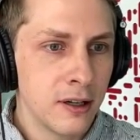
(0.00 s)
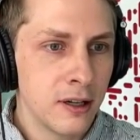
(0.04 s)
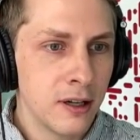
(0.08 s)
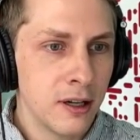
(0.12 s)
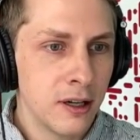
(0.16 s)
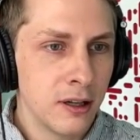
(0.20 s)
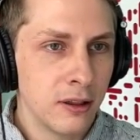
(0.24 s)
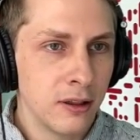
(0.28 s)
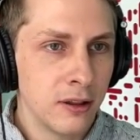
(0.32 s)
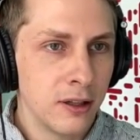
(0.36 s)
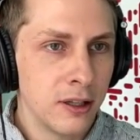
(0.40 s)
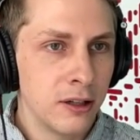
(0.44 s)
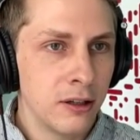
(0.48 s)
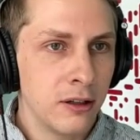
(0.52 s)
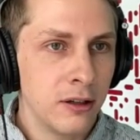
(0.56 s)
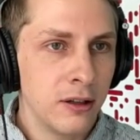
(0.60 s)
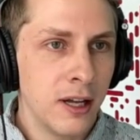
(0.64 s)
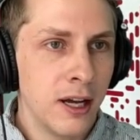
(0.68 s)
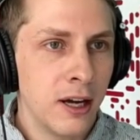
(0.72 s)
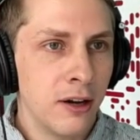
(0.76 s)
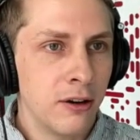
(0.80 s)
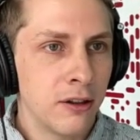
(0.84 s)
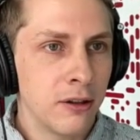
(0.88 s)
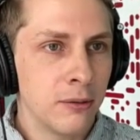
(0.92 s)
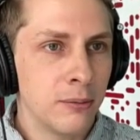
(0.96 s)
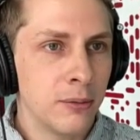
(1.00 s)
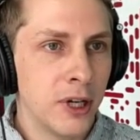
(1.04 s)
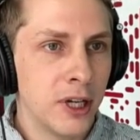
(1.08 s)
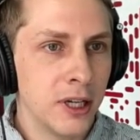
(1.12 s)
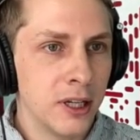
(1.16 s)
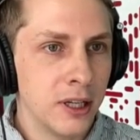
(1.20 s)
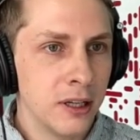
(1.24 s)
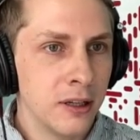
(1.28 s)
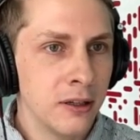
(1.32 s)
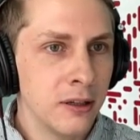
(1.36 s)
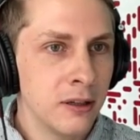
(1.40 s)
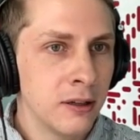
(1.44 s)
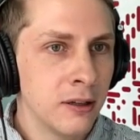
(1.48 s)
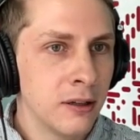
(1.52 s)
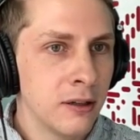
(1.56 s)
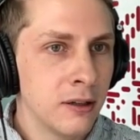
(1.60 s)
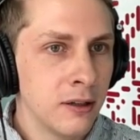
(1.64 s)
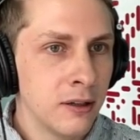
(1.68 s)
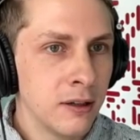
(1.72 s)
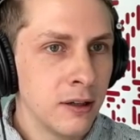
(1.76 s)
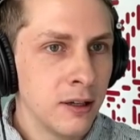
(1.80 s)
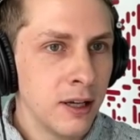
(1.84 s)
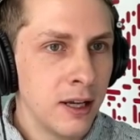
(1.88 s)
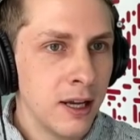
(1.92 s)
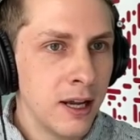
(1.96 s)
a little out of the money
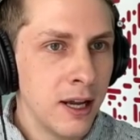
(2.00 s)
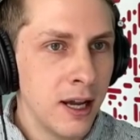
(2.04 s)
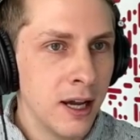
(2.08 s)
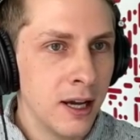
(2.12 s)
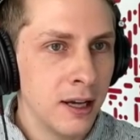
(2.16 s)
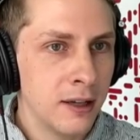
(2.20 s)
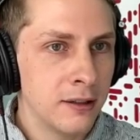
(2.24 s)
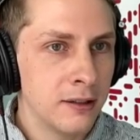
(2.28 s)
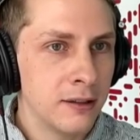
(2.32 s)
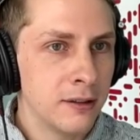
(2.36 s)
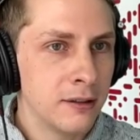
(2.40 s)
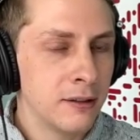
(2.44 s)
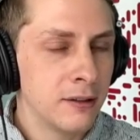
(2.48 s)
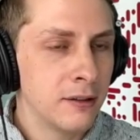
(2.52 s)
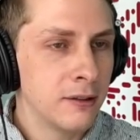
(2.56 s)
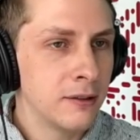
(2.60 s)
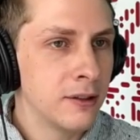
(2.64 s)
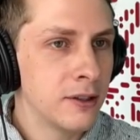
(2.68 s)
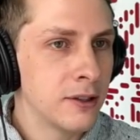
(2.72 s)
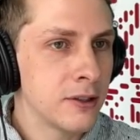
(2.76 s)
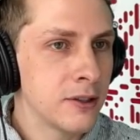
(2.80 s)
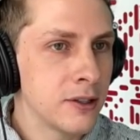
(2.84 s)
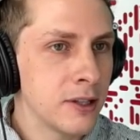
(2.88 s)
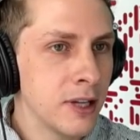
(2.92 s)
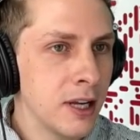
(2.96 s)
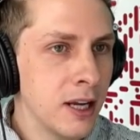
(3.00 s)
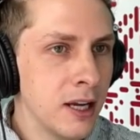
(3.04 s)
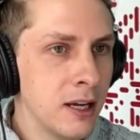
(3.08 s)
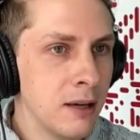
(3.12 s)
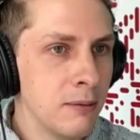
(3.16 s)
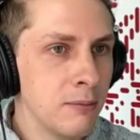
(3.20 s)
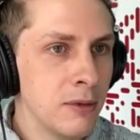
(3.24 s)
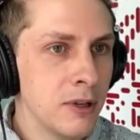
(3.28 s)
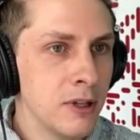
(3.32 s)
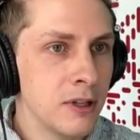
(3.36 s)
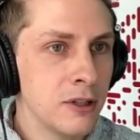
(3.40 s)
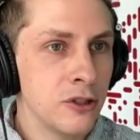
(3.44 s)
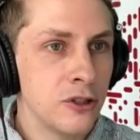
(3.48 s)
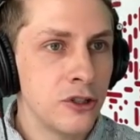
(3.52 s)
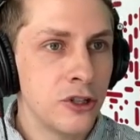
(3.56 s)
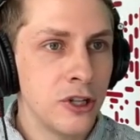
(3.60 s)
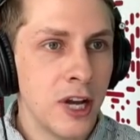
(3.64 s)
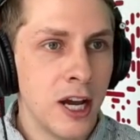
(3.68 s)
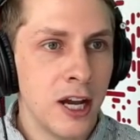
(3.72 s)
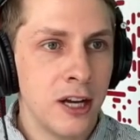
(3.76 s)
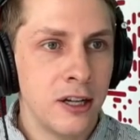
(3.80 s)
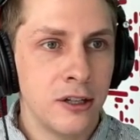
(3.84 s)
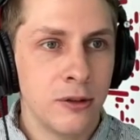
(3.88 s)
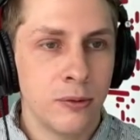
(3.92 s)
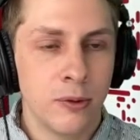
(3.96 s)
and the same
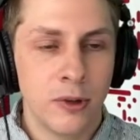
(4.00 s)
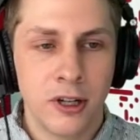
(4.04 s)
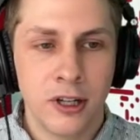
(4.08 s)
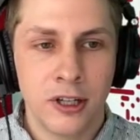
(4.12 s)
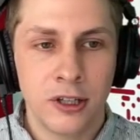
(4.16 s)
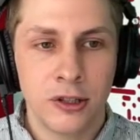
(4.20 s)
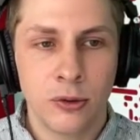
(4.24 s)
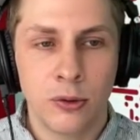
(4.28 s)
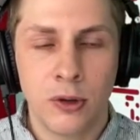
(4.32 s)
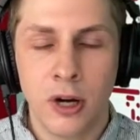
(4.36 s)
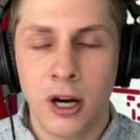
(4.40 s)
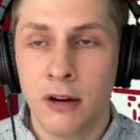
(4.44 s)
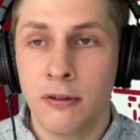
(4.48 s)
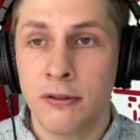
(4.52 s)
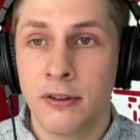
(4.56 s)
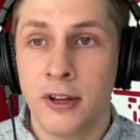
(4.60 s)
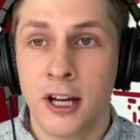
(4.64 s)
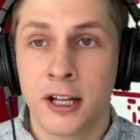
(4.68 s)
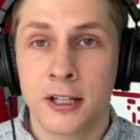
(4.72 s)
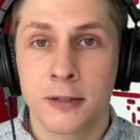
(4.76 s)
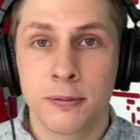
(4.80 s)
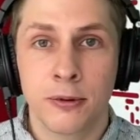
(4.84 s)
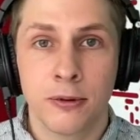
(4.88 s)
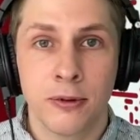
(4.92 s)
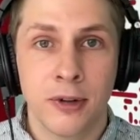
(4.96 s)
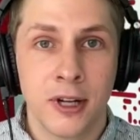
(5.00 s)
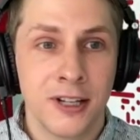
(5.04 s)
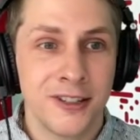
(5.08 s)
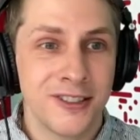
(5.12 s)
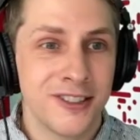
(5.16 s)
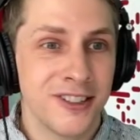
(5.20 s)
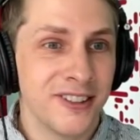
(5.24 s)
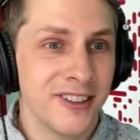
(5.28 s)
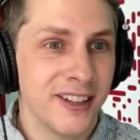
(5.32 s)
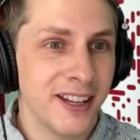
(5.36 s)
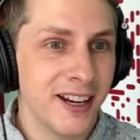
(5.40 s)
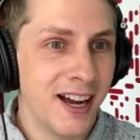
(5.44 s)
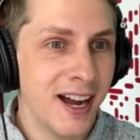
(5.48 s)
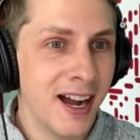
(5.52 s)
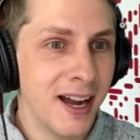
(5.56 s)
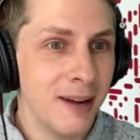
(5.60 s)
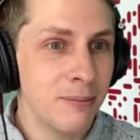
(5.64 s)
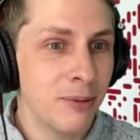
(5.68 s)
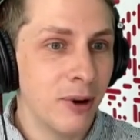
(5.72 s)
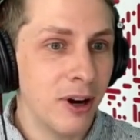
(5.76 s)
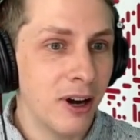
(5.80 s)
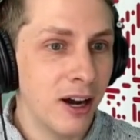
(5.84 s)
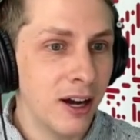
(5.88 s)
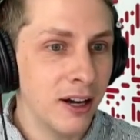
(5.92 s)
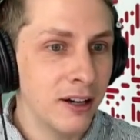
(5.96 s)
January 12th expiration that I
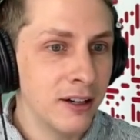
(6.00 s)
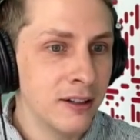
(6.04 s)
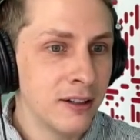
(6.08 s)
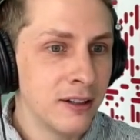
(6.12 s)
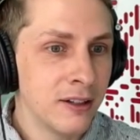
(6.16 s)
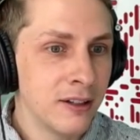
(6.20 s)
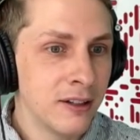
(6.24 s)
bought.